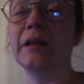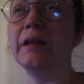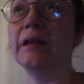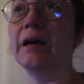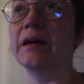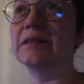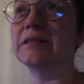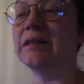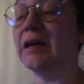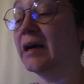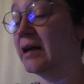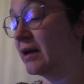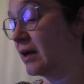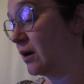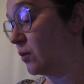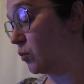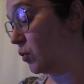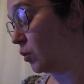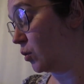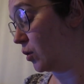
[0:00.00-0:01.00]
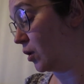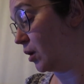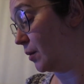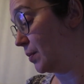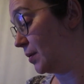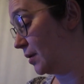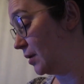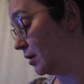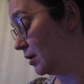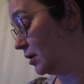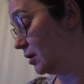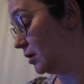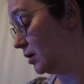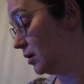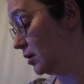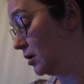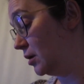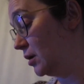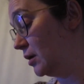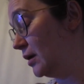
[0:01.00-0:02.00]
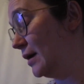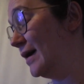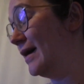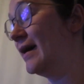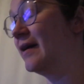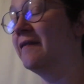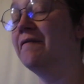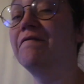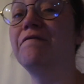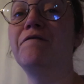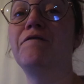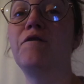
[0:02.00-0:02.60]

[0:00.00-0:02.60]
Last night I woke up at